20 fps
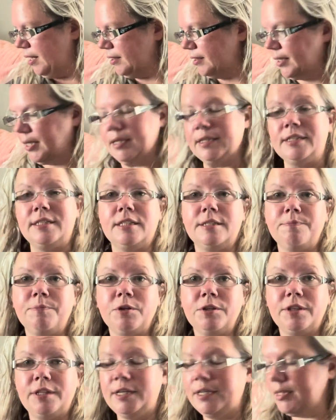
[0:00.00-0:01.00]
because his
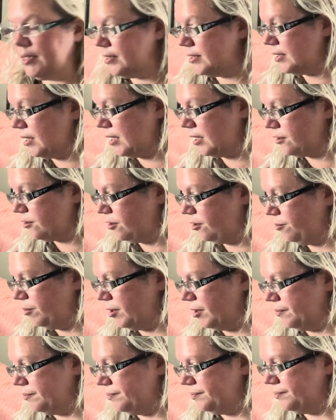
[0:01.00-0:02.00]
birthday is in
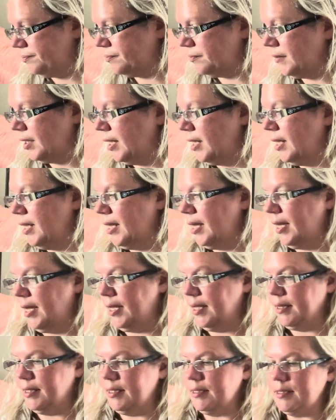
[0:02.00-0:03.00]
October.
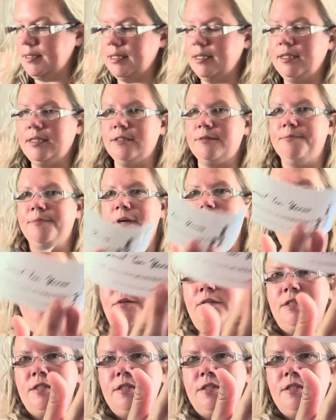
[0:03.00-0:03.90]
And this is made with